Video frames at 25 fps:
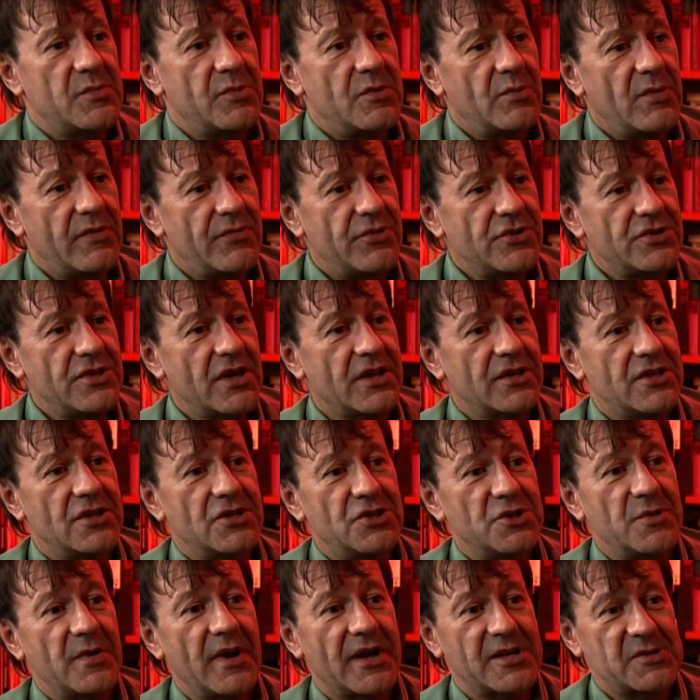And we've rejected
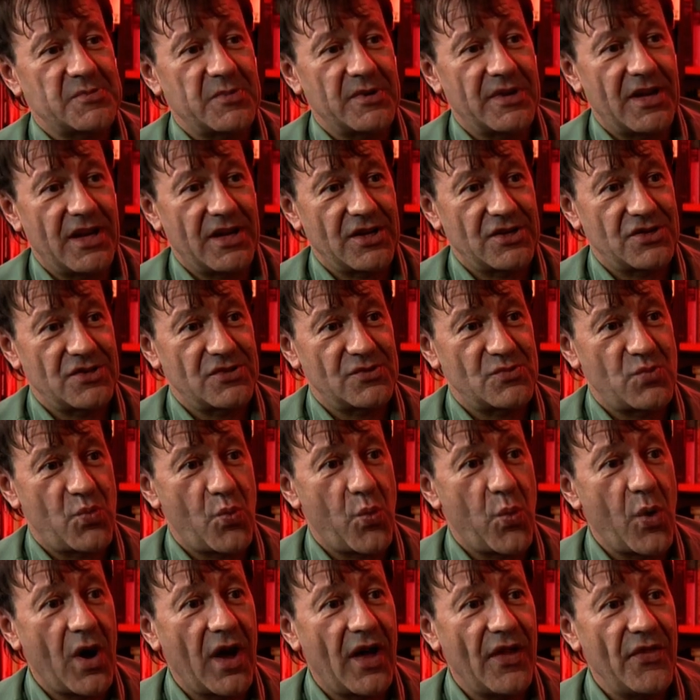2 explanations.
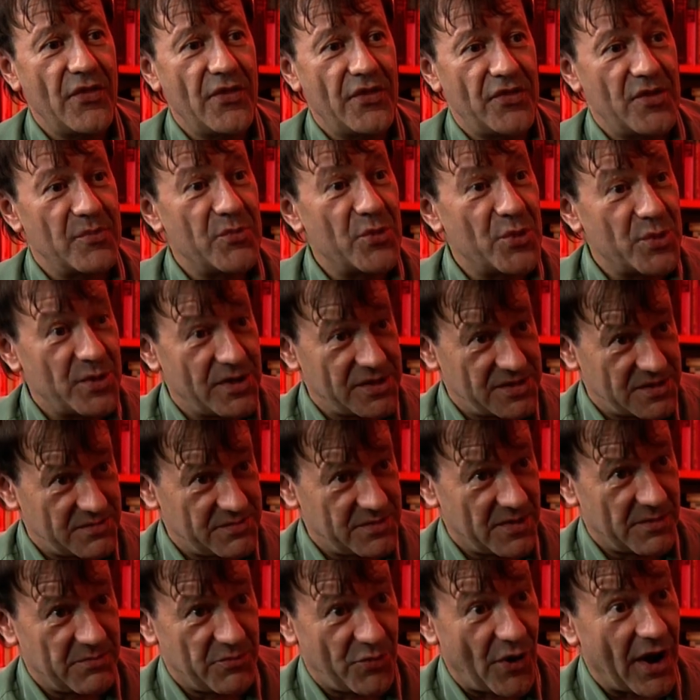One, that the Moonies
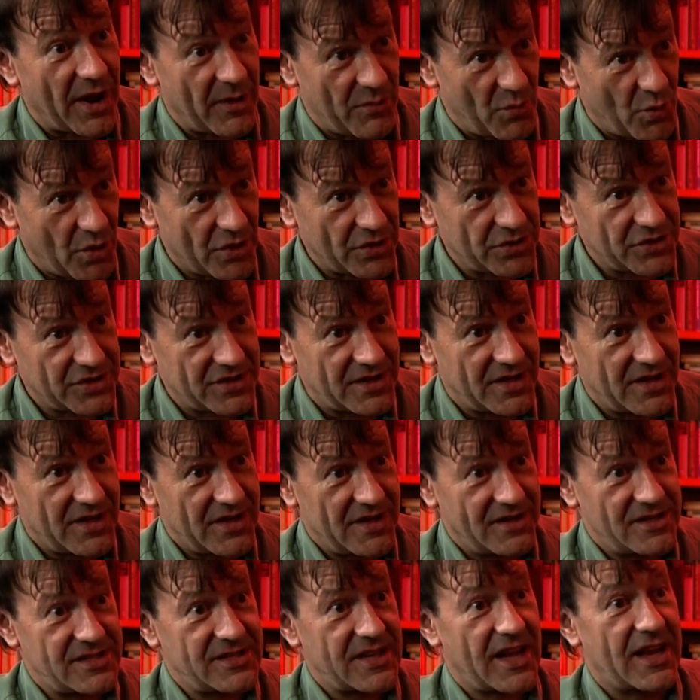are brainwashed,
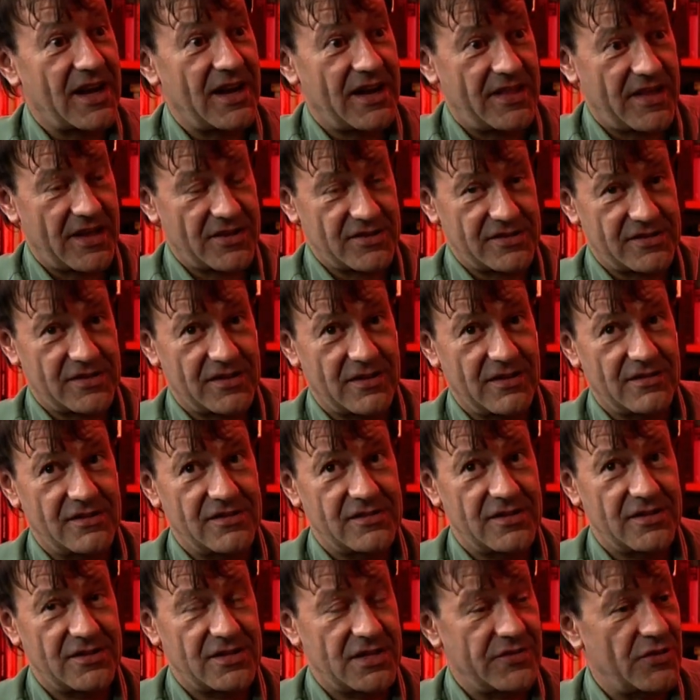and secondly, they just
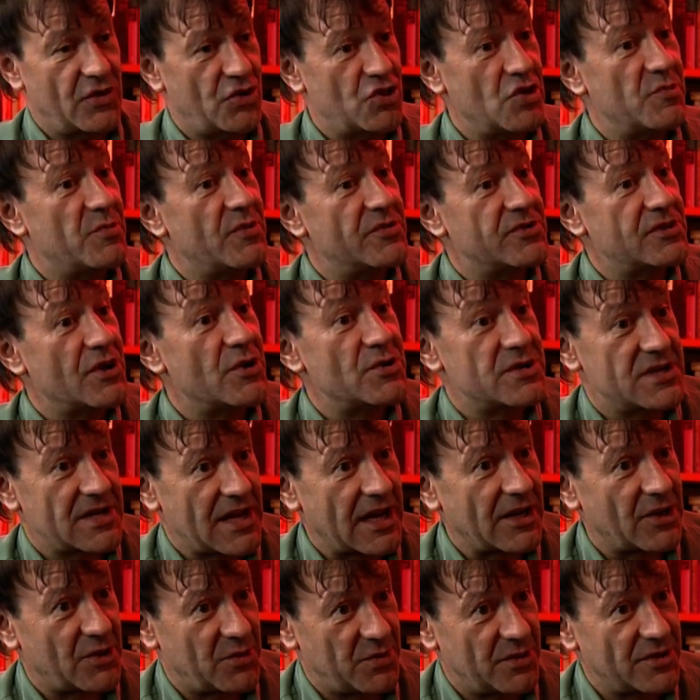consist of a group of social
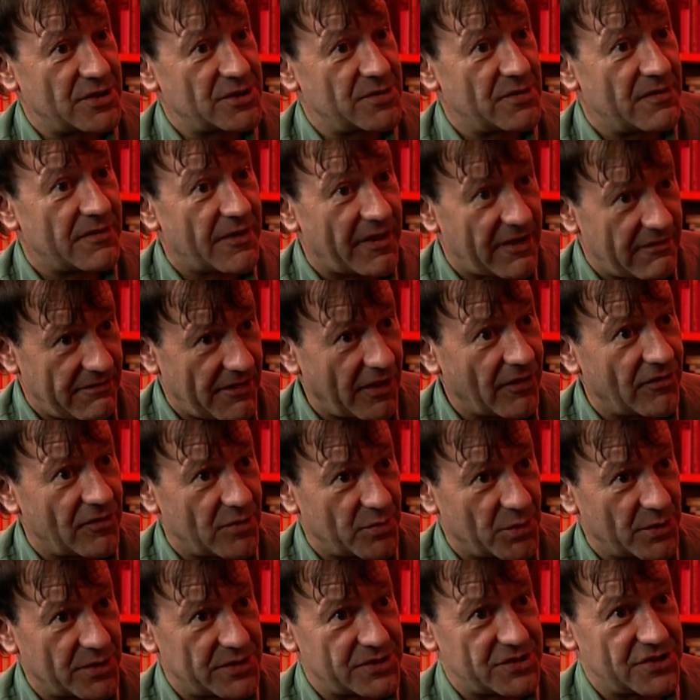inadequates who are very
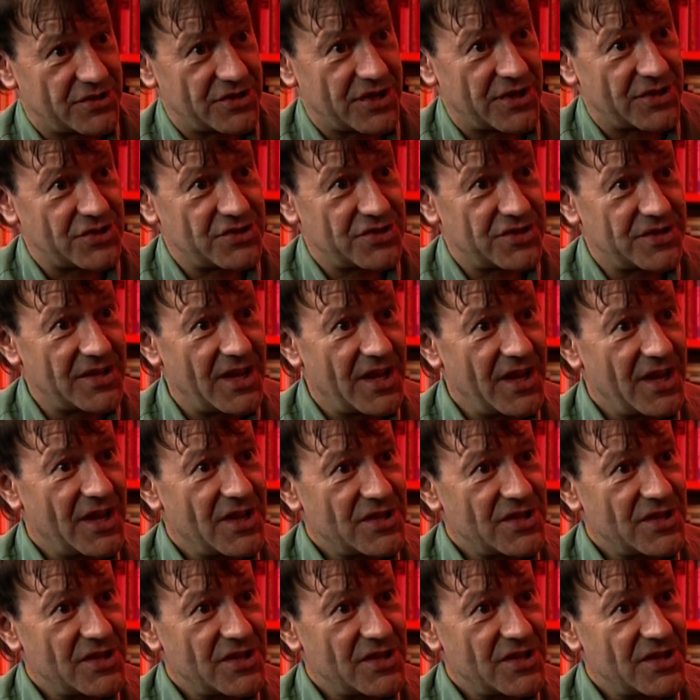vulnerable to suggestion.